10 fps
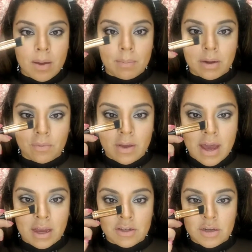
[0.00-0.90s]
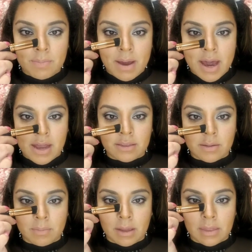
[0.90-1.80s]
But if we actually pat
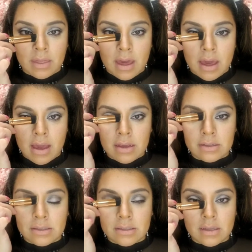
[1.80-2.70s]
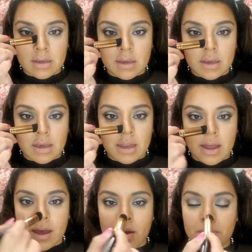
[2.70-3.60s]
them like this, it
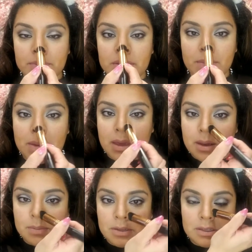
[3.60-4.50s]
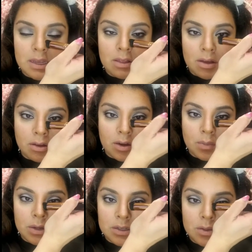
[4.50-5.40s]
helps the makeup to stay longer,
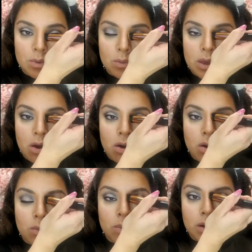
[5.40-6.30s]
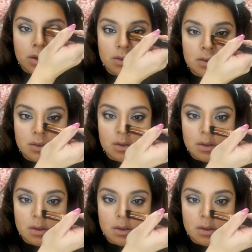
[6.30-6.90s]
which is what we all want.